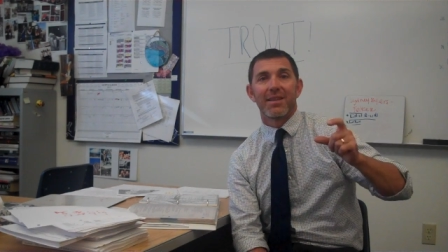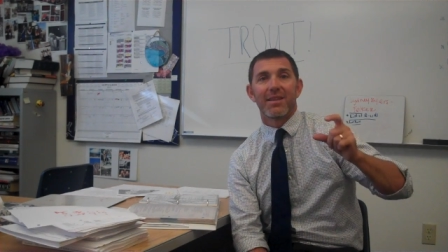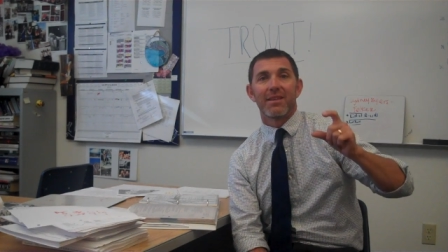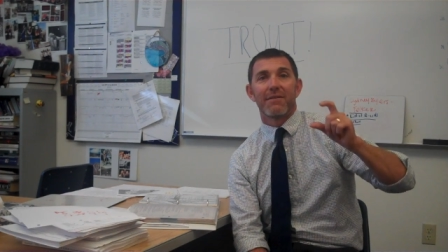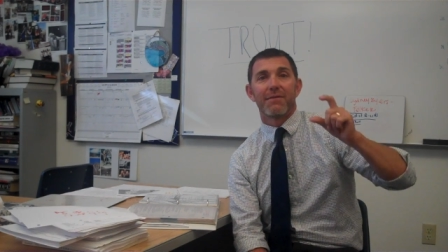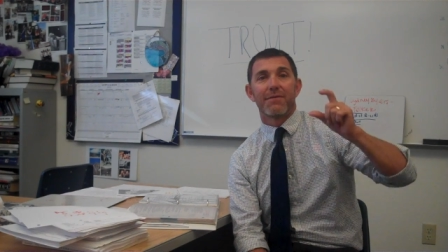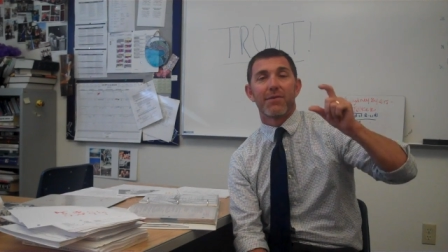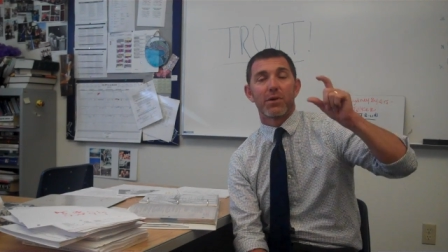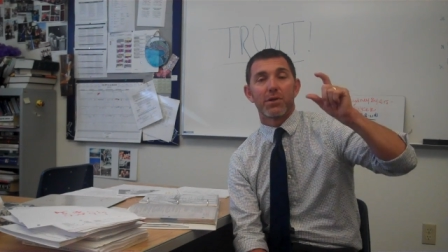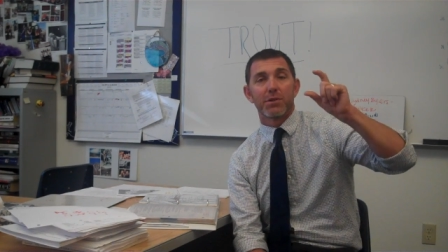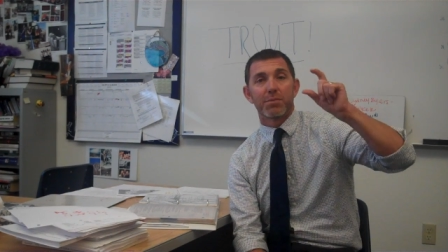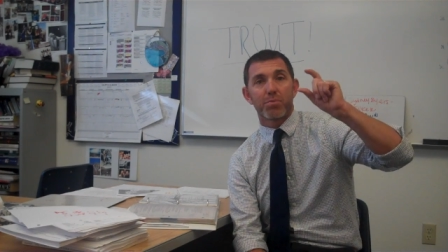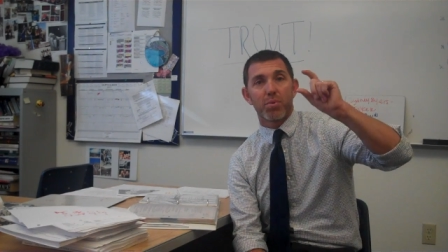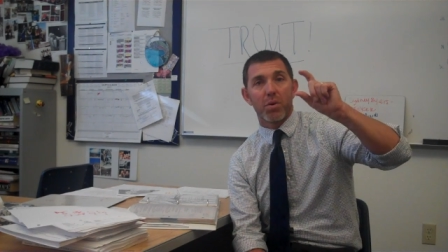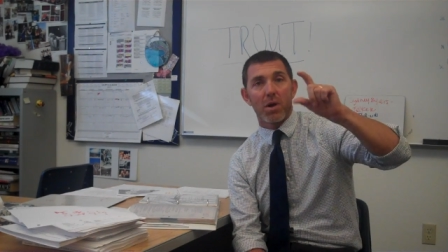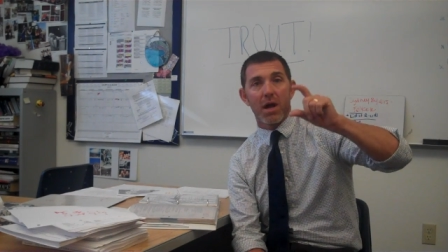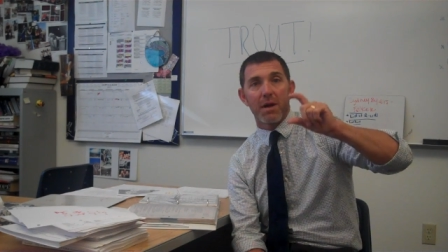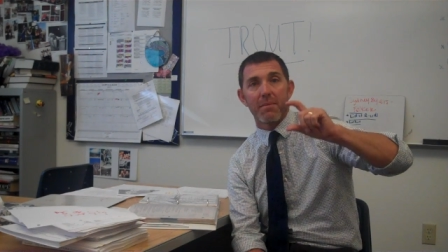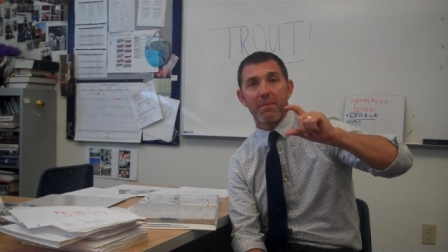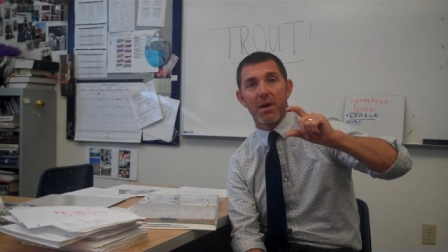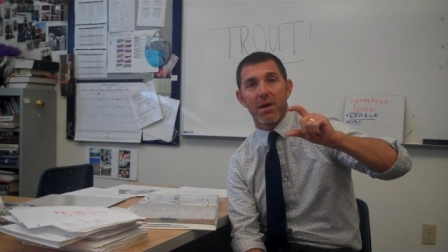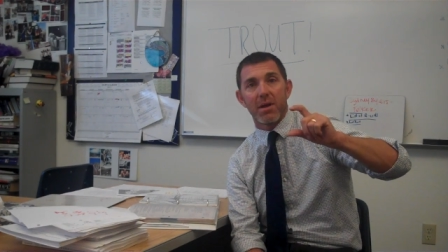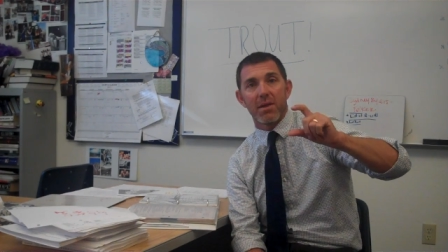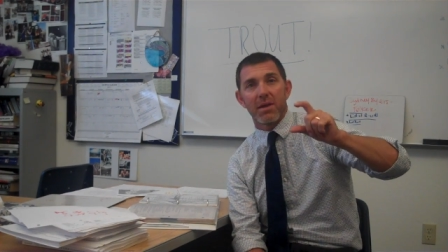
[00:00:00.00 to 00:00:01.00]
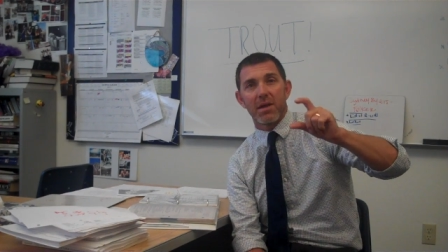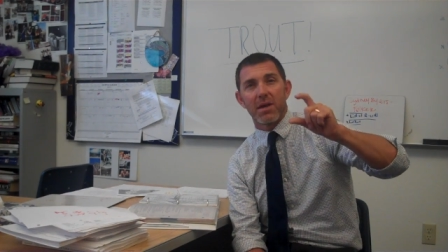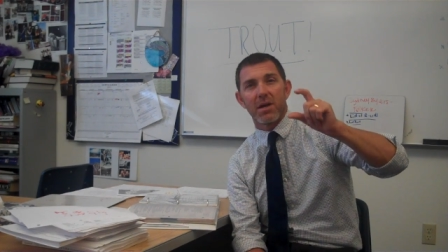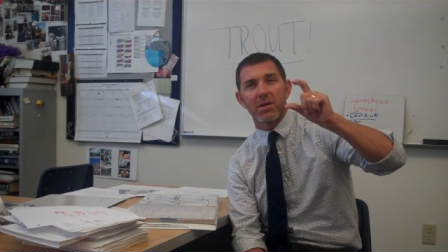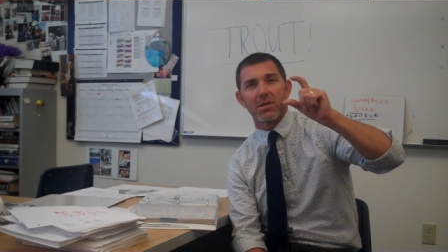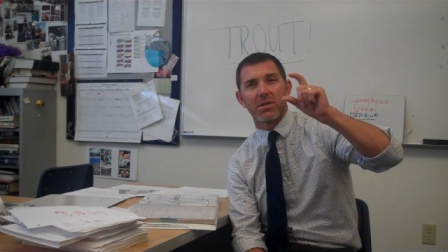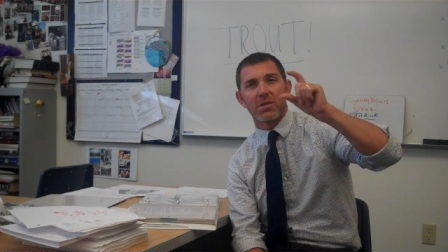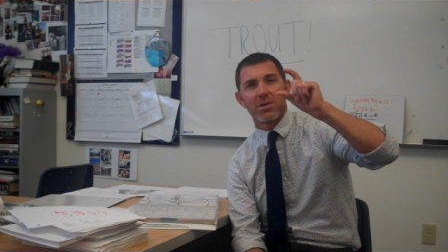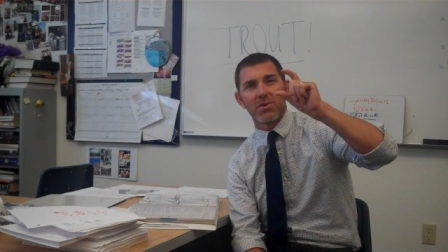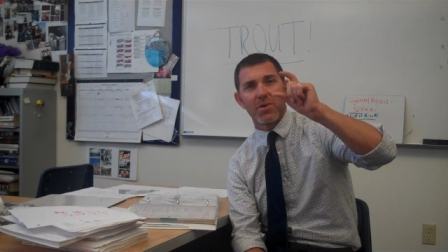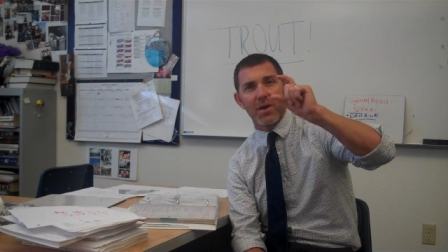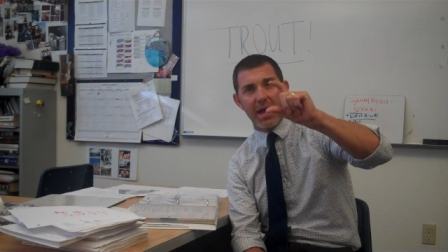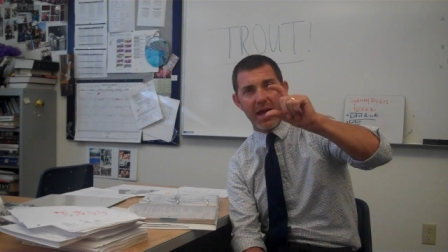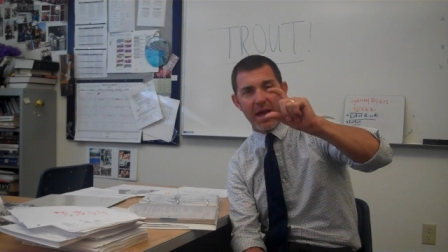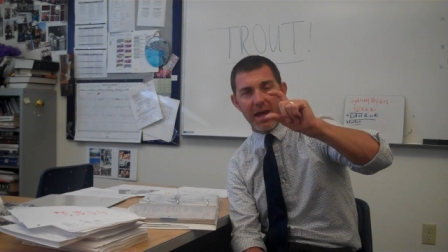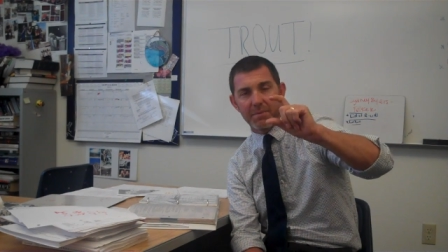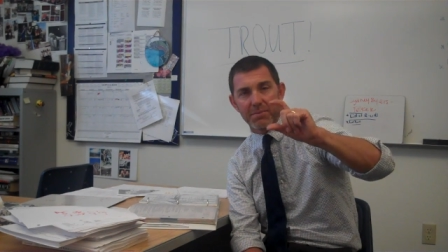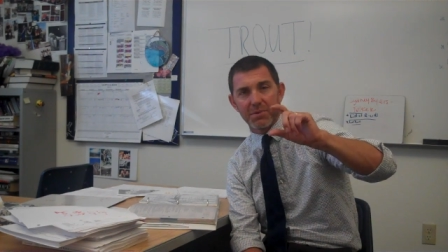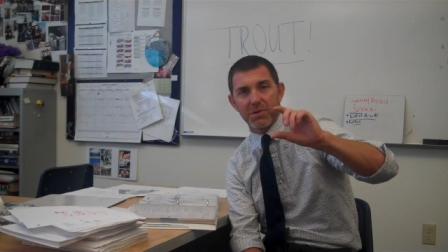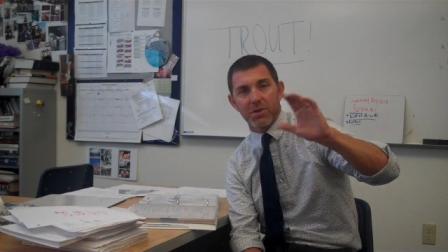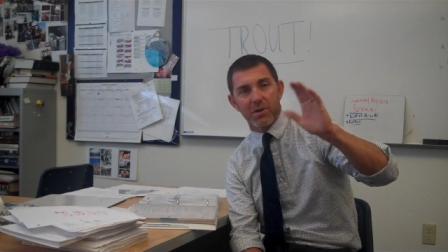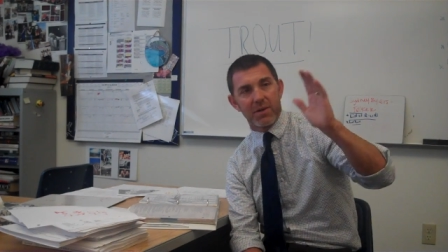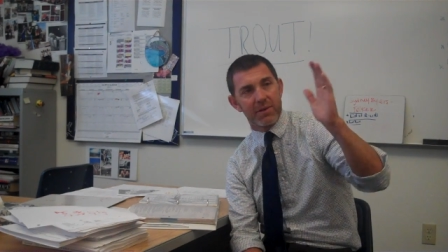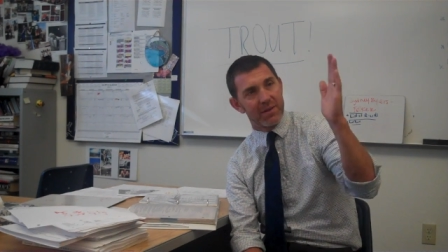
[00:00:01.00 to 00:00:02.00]
The first primary of the year is New
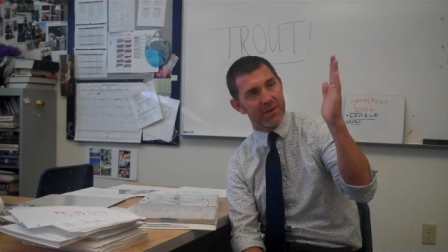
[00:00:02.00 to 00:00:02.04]
Hampshire.